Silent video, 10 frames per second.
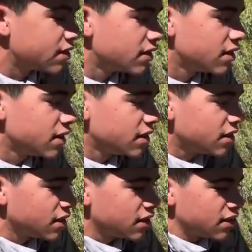so
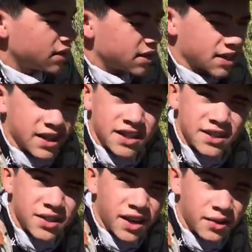decided
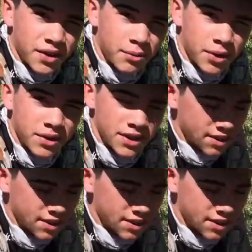to try it with a bow